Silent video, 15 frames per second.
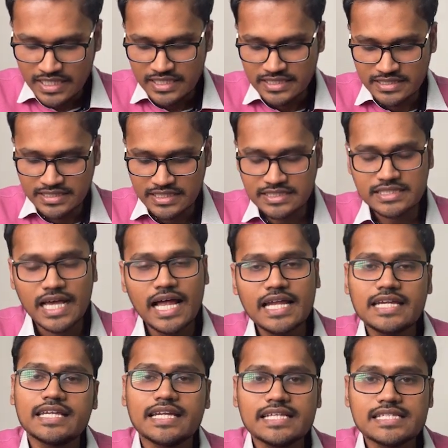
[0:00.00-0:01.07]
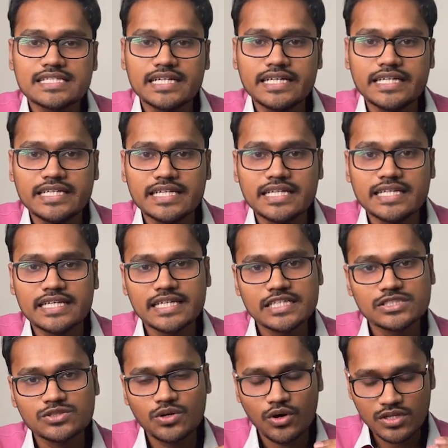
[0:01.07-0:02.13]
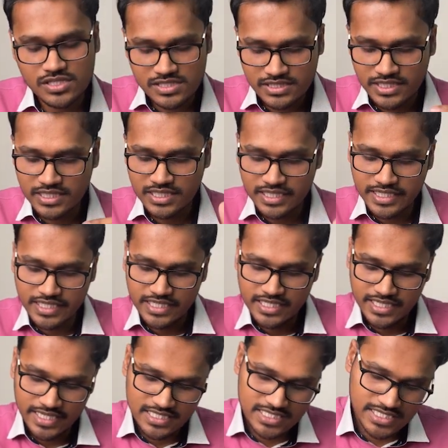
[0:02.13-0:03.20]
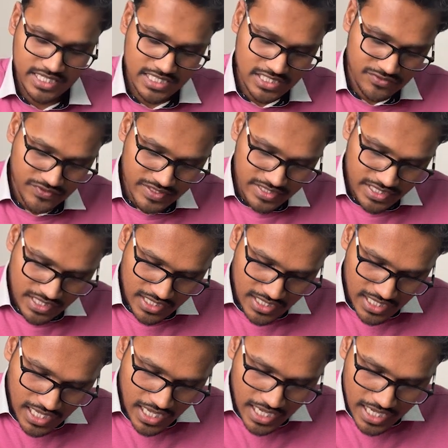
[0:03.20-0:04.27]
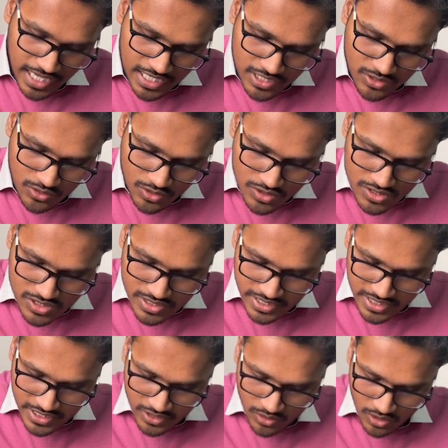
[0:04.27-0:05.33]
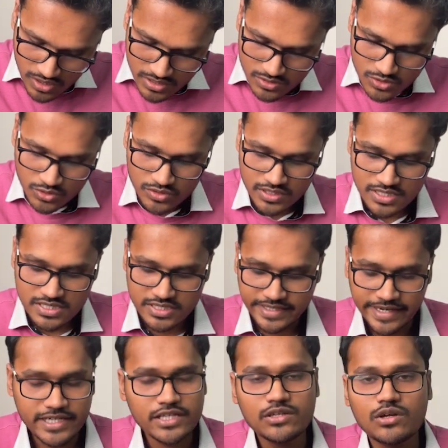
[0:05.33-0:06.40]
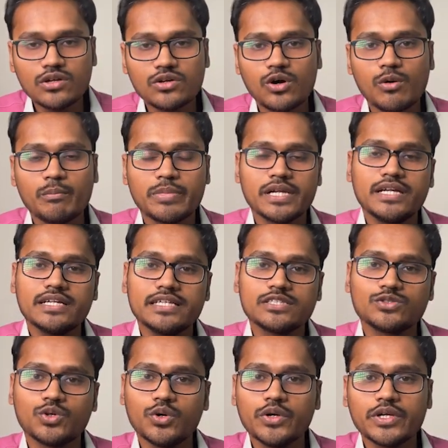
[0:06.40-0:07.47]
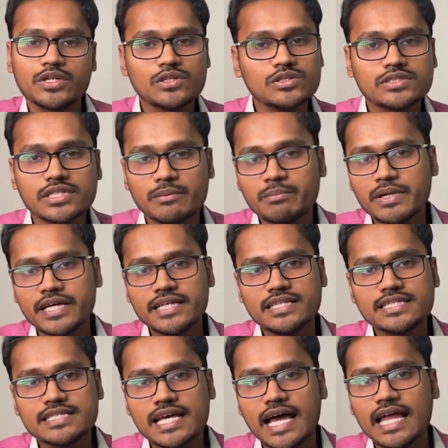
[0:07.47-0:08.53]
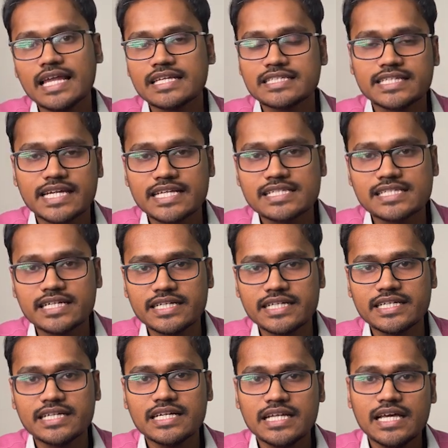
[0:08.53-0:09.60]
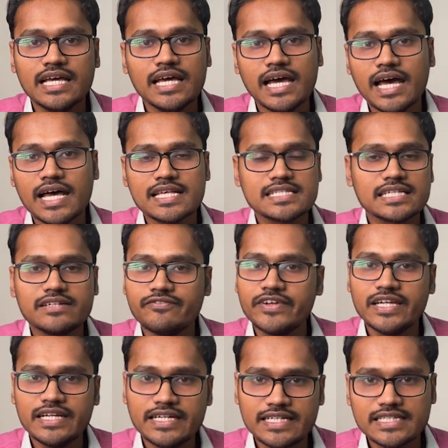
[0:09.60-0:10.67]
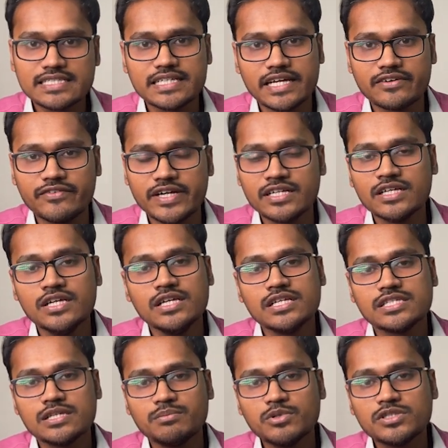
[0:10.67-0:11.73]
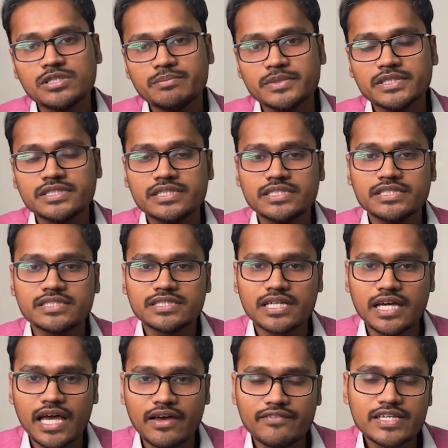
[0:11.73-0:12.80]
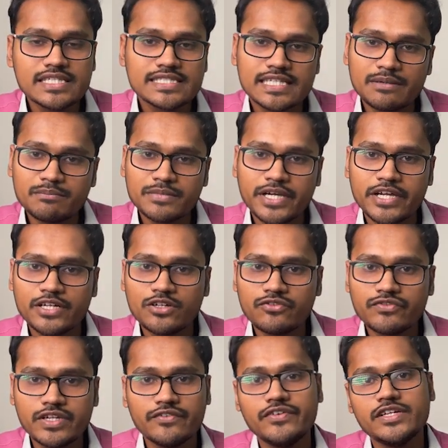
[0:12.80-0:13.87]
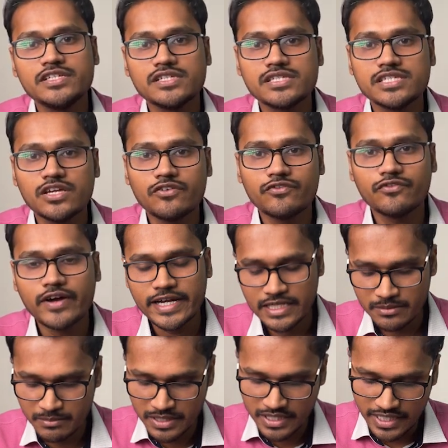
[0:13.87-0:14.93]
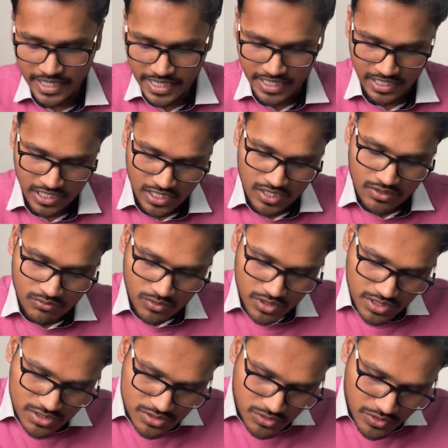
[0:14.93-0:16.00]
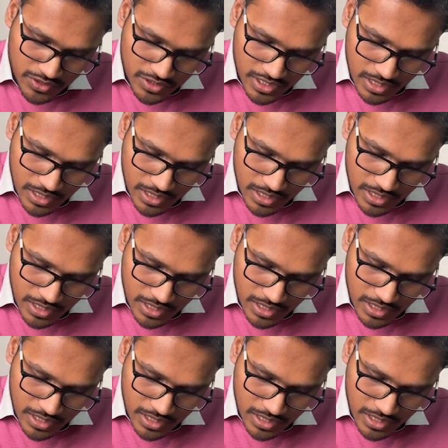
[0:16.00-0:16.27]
This altransretinal is constantly in exchange with the altransretinol. So this retinol component is going to supply this altransretinal as and when it is required. Suppose a person is having some kind of deficiency of vitamin A, what is going to